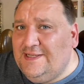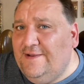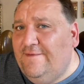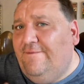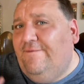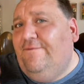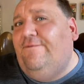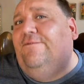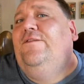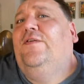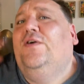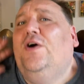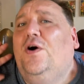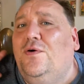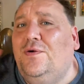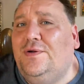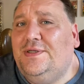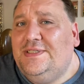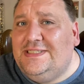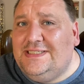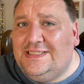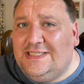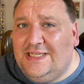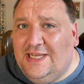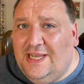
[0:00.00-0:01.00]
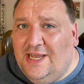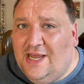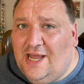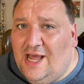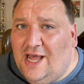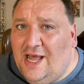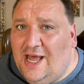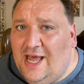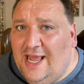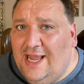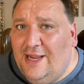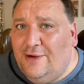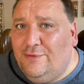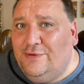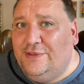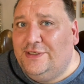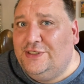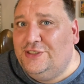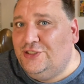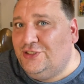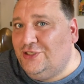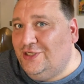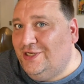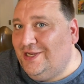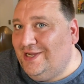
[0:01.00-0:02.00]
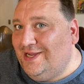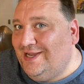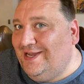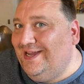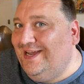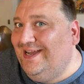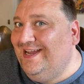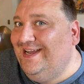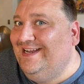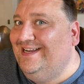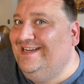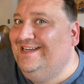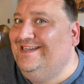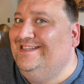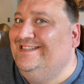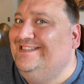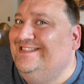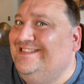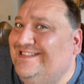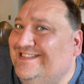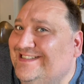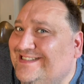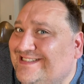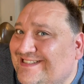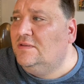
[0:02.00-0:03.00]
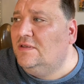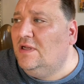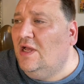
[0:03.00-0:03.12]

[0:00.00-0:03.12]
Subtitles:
folksy Irish guys.